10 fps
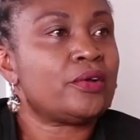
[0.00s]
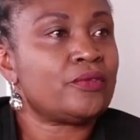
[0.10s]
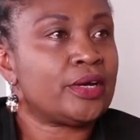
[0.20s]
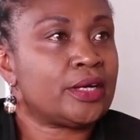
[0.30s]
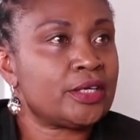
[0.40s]
very
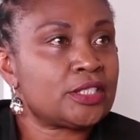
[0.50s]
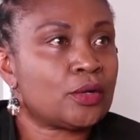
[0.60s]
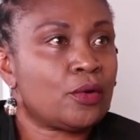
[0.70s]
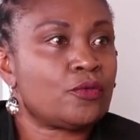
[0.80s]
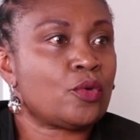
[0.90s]
very
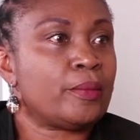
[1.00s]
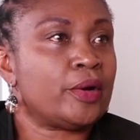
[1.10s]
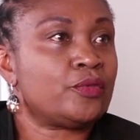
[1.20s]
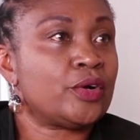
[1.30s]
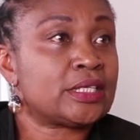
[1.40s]
critical for a
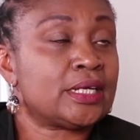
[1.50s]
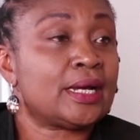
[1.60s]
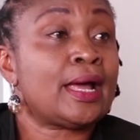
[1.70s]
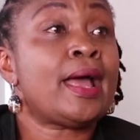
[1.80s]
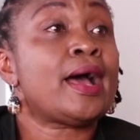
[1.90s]

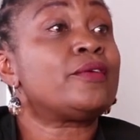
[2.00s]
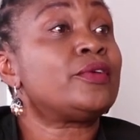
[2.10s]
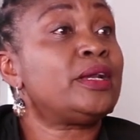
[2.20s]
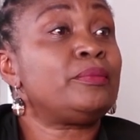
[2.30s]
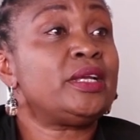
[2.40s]
manufacturer.
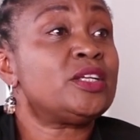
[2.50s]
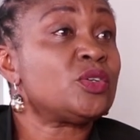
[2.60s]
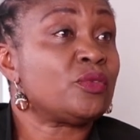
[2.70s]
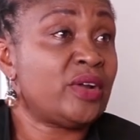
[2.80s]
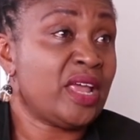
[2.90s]

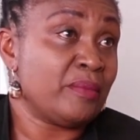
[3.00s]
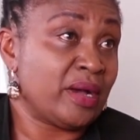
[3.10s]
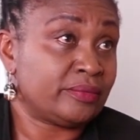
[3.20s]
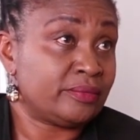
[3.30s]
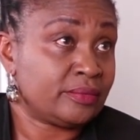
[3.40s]
Availability of
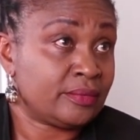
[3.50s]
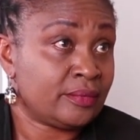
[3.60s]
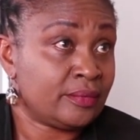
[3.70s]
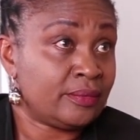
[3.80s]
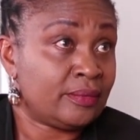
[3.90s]
labor,
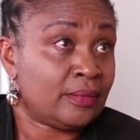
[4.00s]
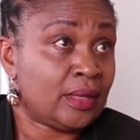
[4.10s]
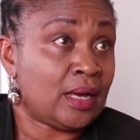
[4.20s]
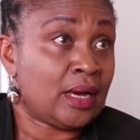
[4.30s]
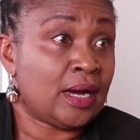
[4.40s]

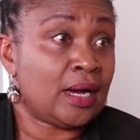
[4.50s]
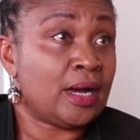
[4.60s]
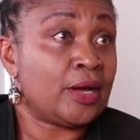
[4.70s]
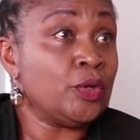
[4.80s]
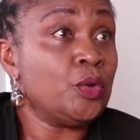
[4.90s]

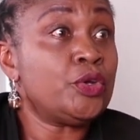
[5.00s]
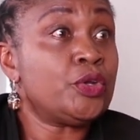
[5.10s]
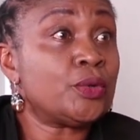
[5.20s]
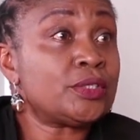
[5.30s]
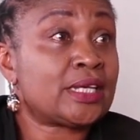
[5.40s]
uh,
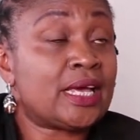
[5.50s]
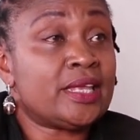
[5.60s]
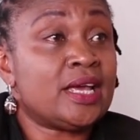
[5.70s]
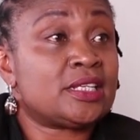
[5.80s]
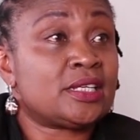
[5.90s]
unions.
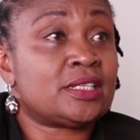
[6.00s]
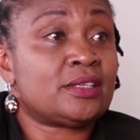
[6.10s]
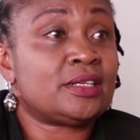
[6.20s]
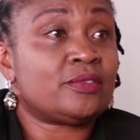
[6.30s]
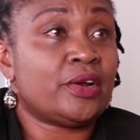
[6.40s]
Kenya is,
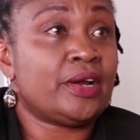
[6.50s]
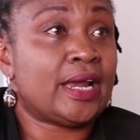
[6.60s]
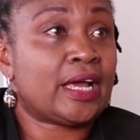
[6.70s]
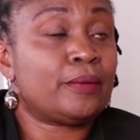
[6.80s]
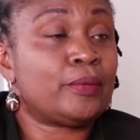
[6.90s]
is is very
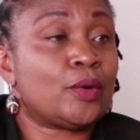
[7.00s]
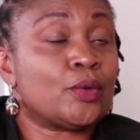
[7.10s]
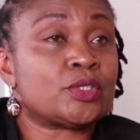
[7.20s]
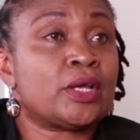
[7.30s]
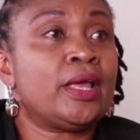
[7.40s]
lucky
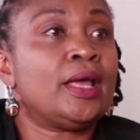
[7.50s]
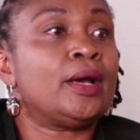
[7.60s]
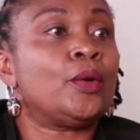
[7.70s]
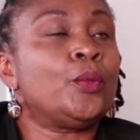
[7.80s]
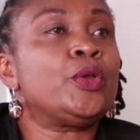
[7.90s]
because
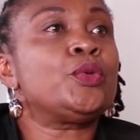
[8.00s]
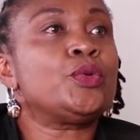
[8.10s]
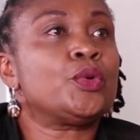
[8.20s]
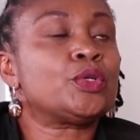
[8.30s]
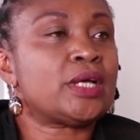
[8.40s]
we
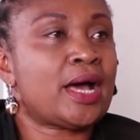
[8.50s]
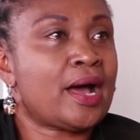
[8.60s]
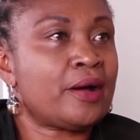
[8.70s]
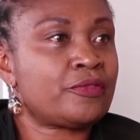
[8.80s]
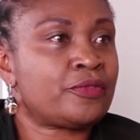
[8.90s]
do not
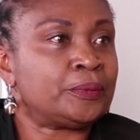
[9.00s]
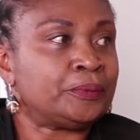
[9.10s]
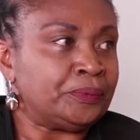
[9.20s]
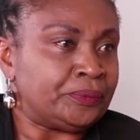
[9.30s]
have